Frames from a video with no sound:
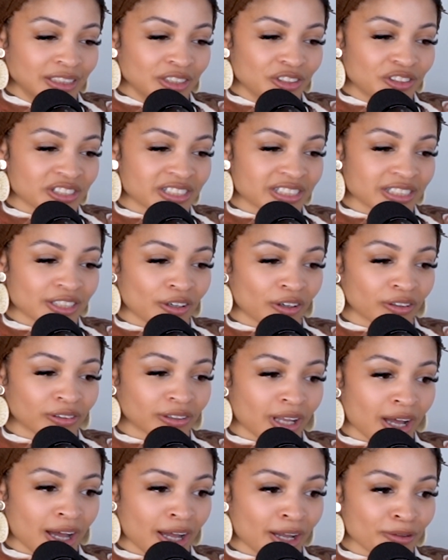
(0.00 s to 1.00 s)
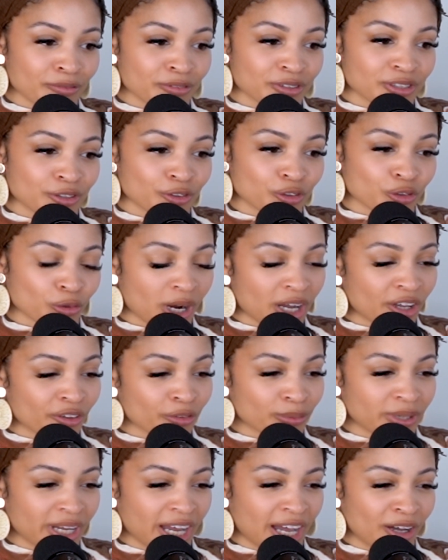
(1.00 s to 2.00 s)
just in our lives, the
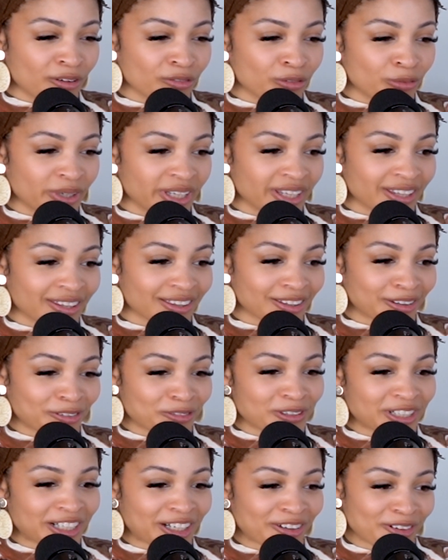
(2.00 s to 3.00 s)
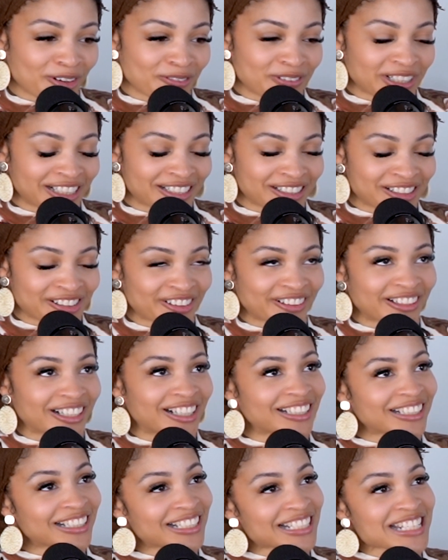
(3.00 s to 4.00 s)
trials we have with, oh my God, why am I getting
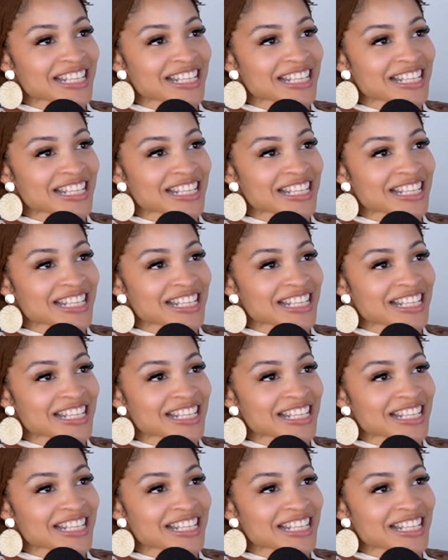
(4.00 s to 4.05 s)
teary-eyed?